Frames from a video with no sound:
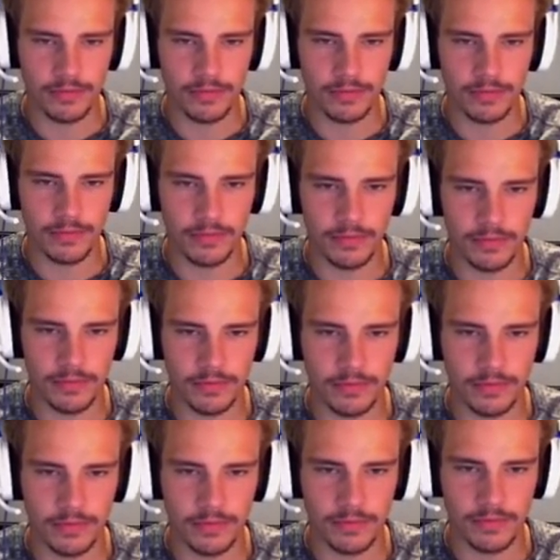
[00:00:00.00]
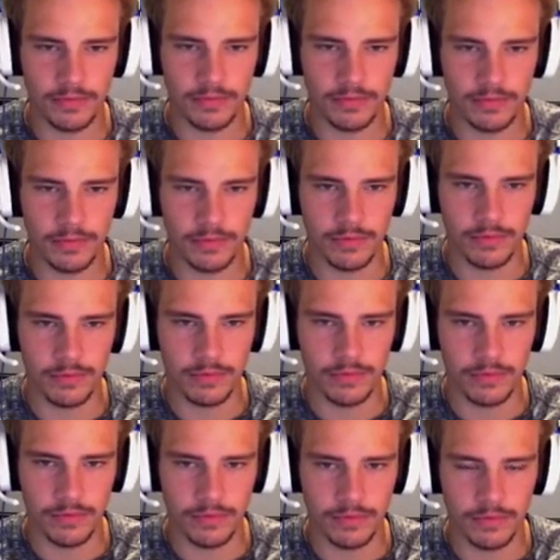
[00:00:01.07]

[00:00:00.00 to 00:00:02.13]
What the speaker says: No one is speaking in this clip.